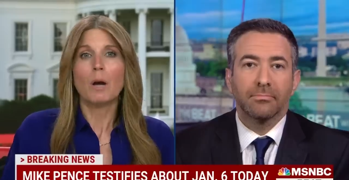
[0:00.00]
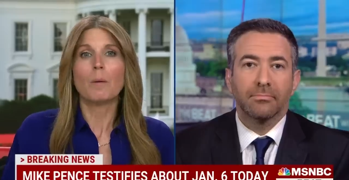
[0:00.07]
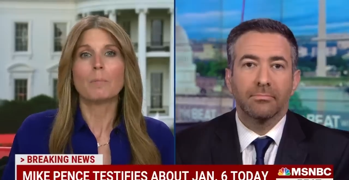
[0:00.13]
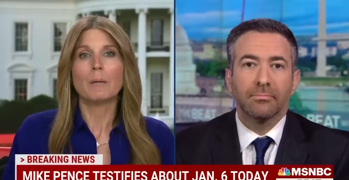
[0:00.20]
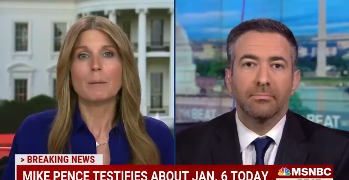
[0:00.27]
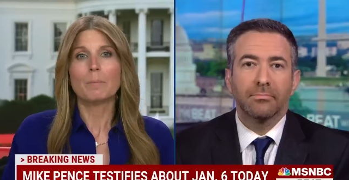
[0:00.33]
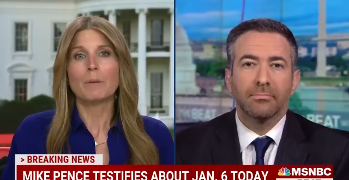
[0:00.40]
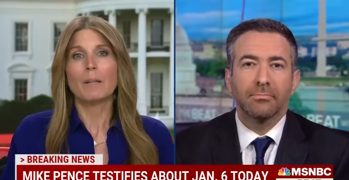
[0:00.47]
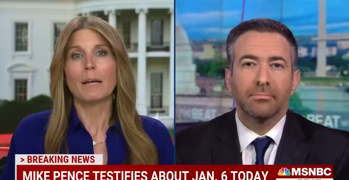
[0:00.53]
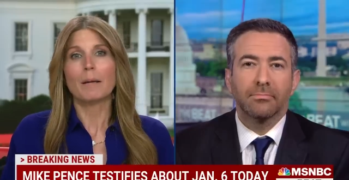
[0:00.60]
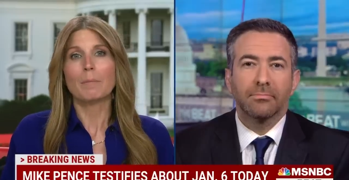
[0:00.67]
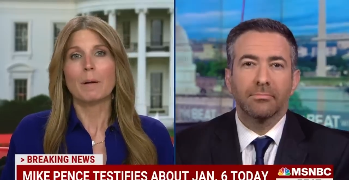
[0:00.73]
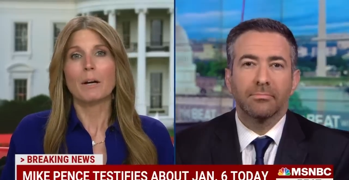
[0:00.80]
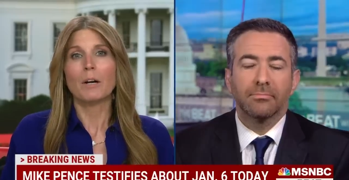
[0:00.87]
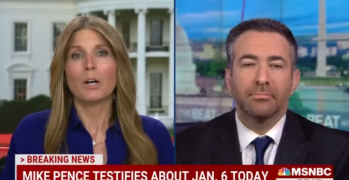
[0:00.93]
Speaker 1: on people
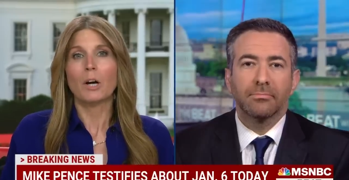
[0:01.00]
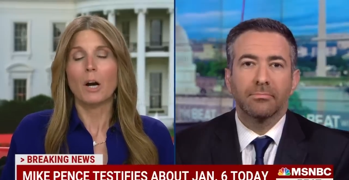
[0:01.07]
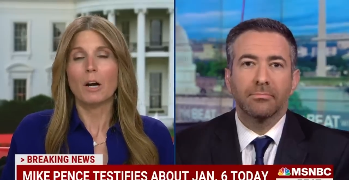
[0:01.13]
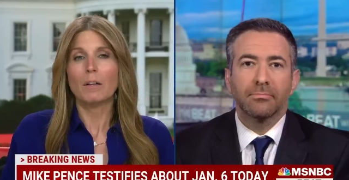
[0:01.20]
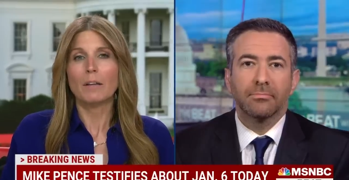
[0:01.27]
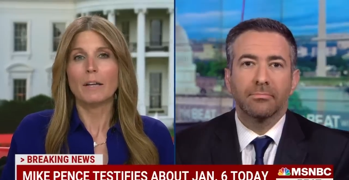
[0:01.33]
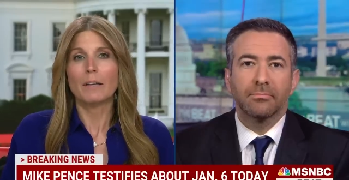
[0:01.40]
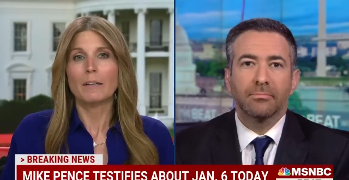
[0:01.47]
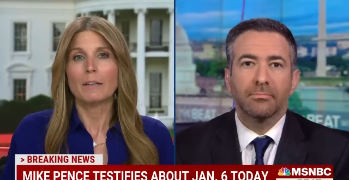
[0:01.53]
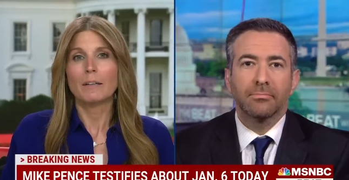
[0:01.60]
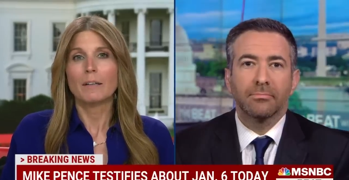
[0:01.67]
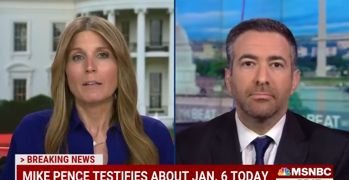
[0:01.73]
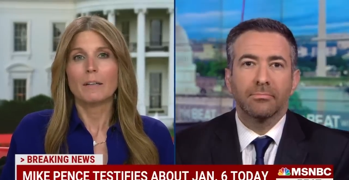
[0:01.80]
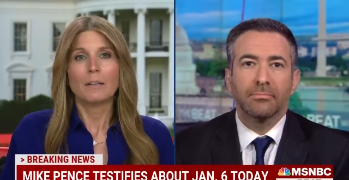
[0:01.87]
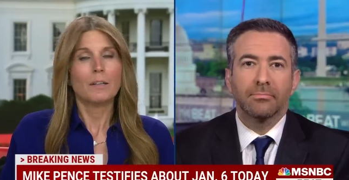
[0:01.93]
like Merrick Garland
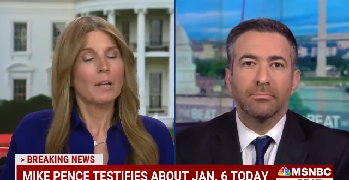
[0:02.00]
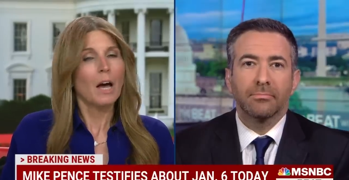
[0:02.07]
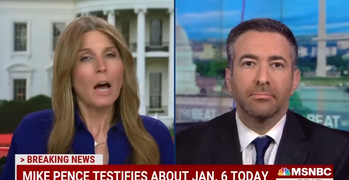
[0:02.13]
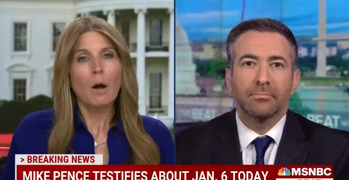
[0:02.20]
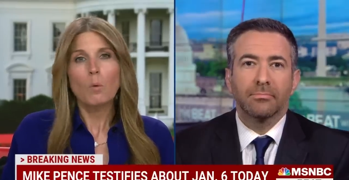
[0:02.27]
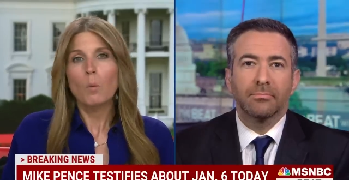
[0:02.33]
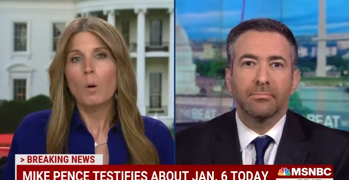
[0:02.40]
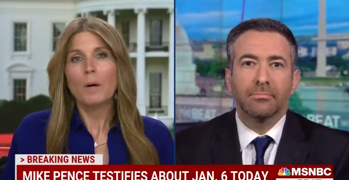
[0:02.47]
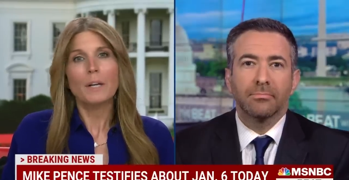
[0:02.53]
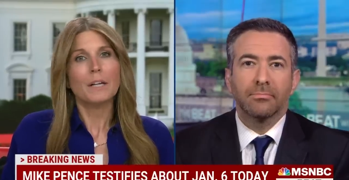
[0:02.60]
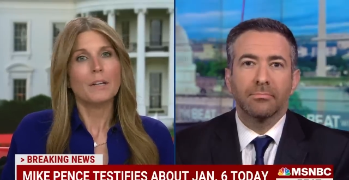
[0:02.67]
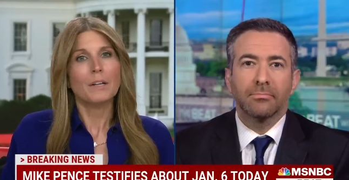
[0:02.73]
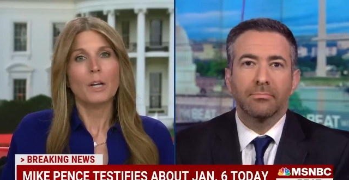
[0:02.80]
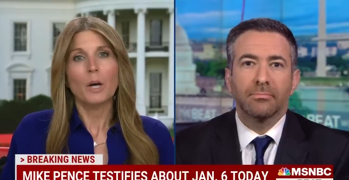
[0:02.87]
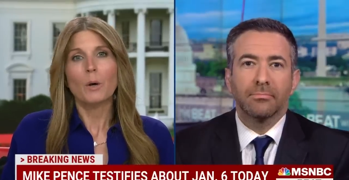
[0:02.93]
not
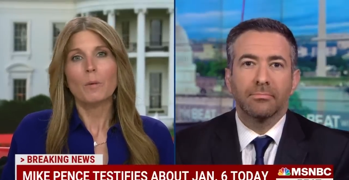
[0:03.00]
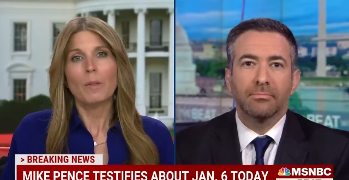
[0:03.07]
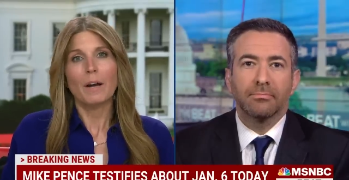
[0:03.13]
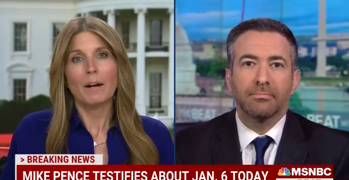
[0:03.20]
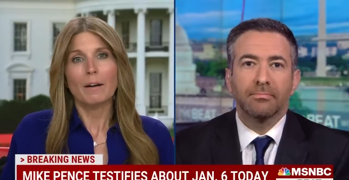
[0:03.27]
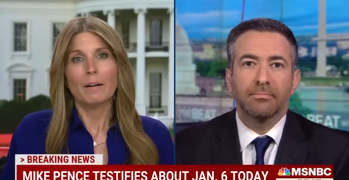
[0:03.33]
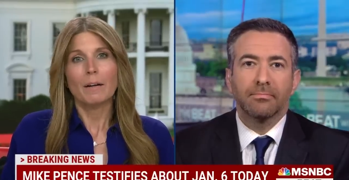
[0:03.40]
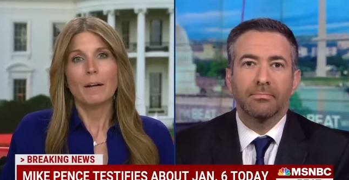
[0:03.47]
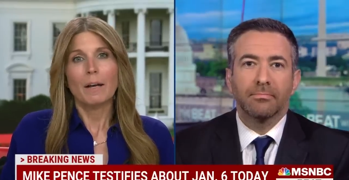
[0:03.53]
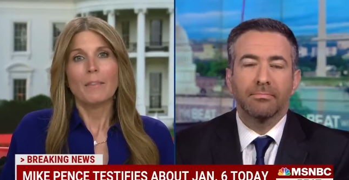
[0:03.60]
wanting to go there.